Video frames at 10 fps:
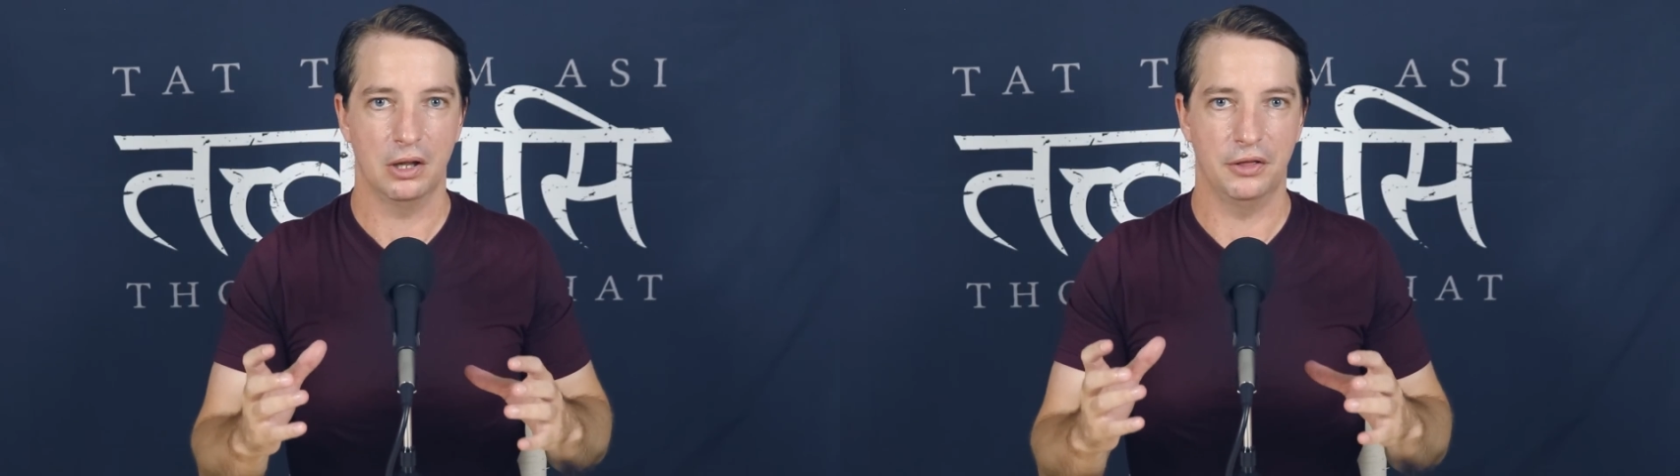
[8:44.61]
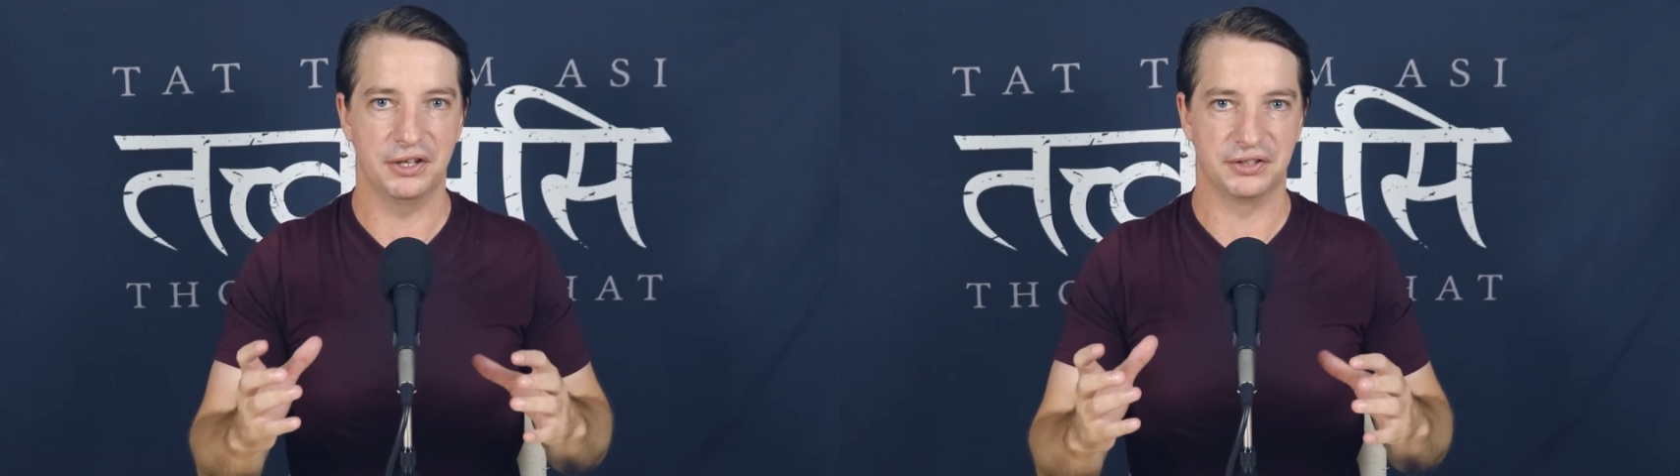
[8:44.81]

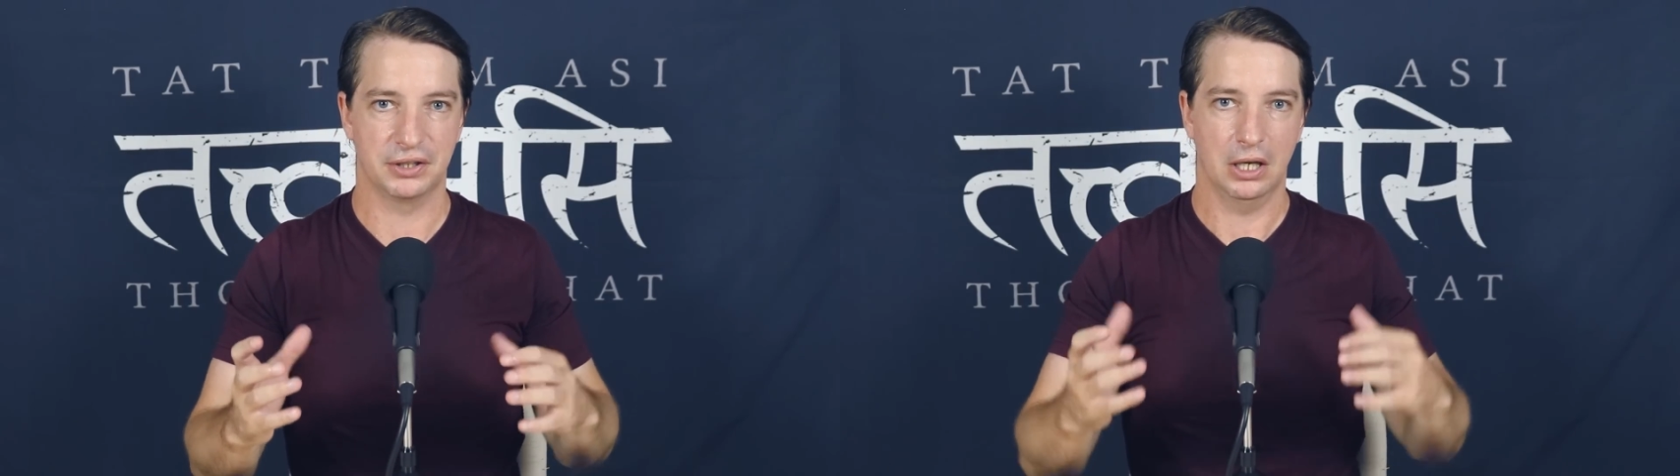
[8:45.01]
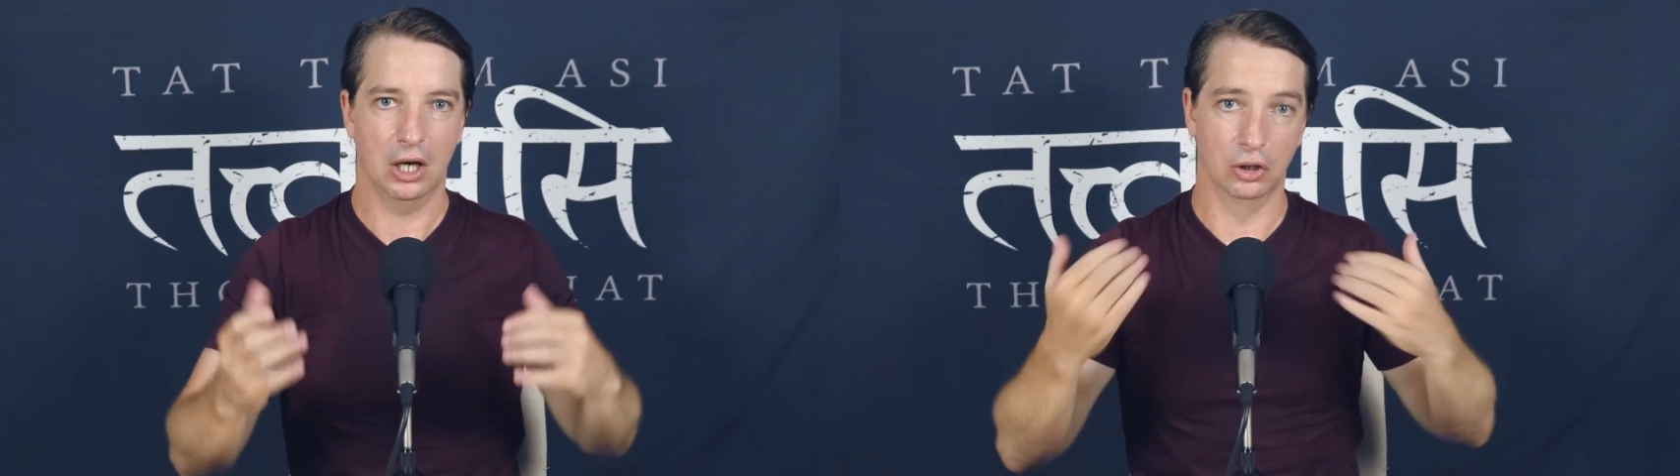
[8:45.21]

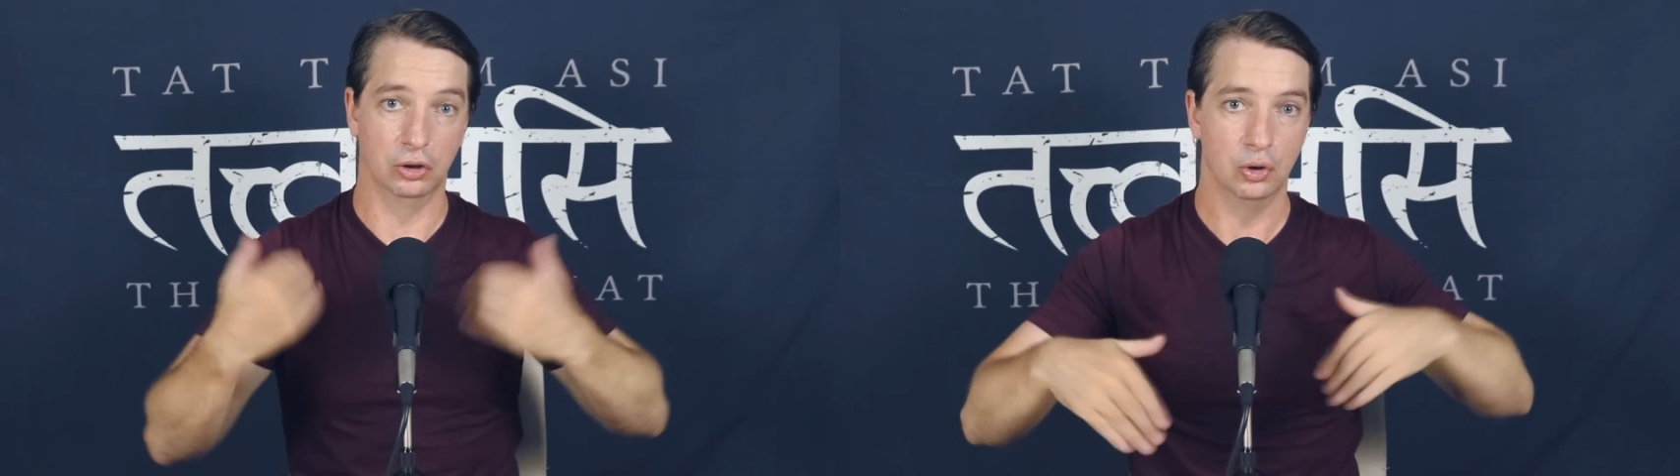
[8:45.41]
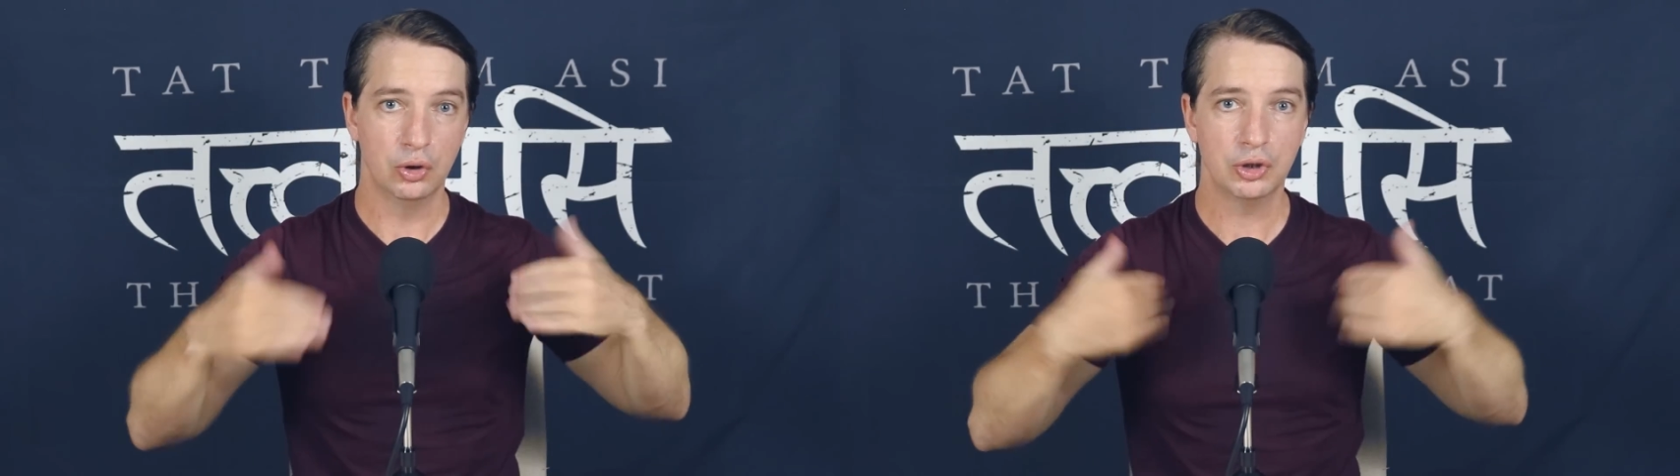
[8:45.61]
this
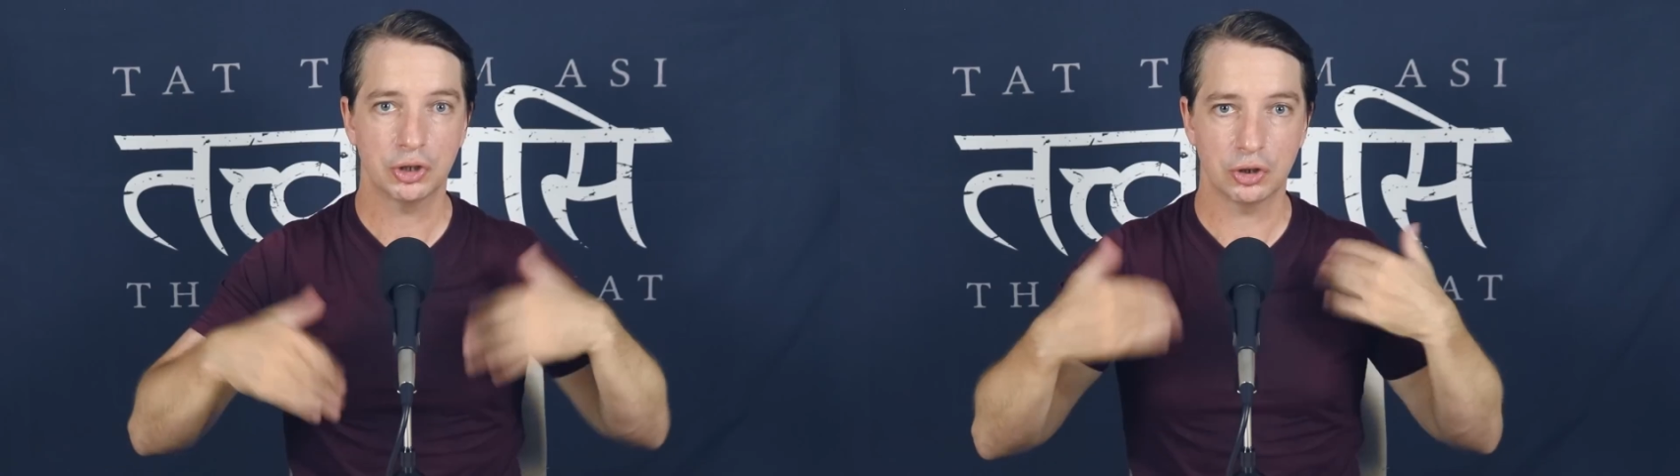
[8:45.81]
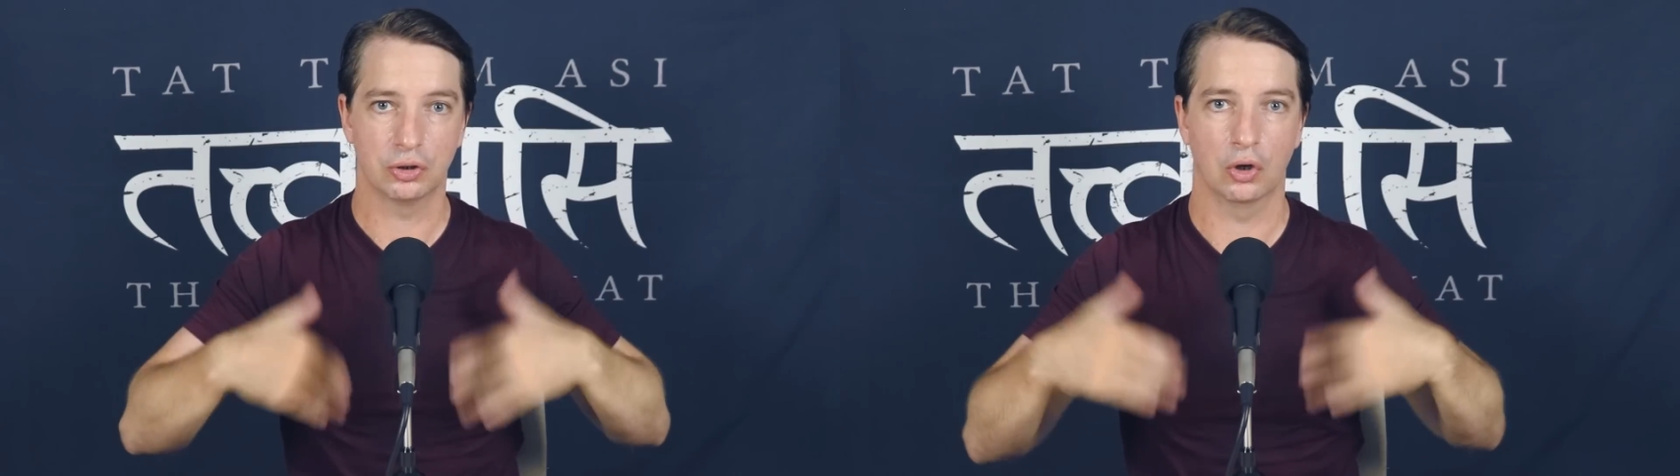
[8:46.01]

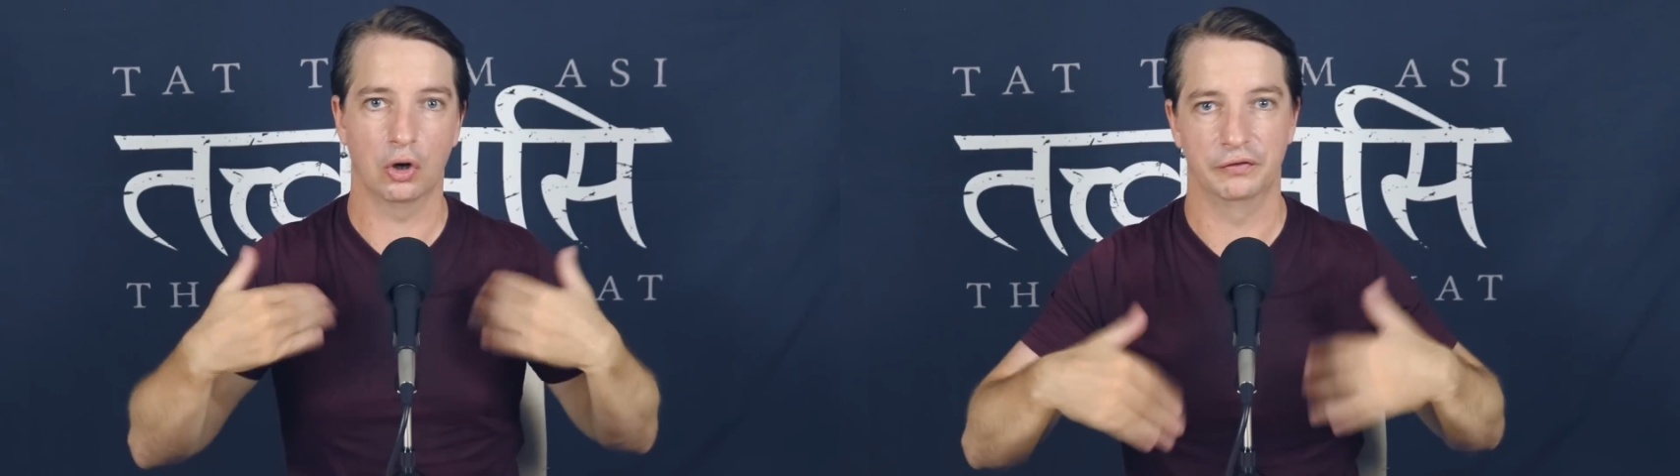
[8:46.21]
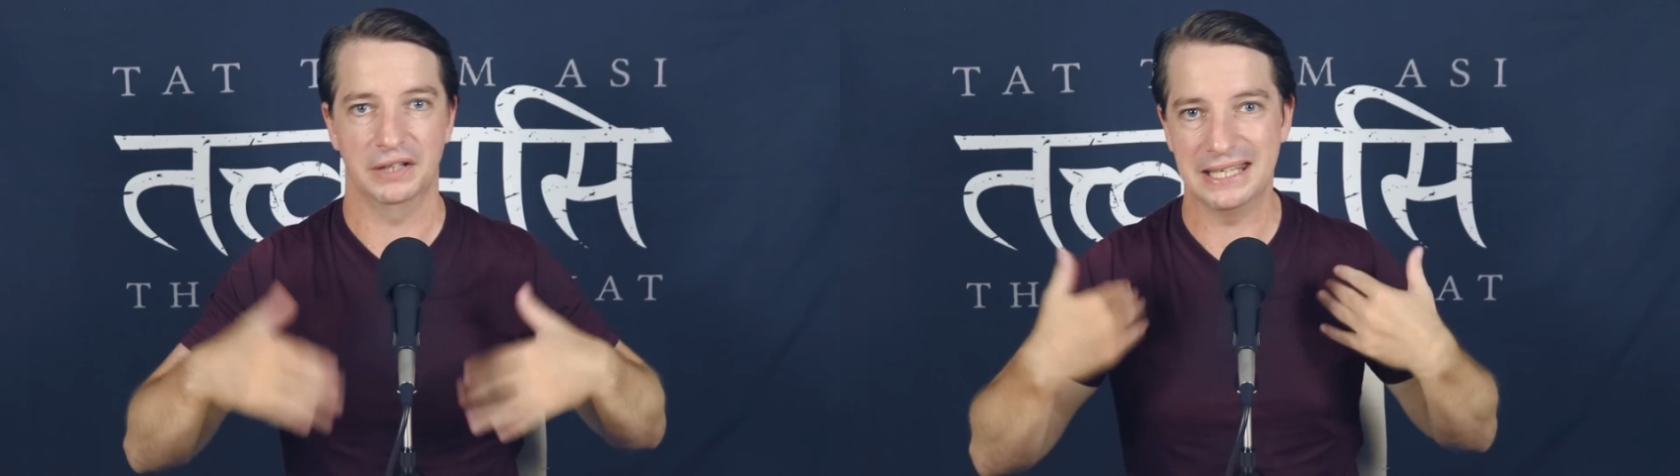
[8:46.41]
illusion of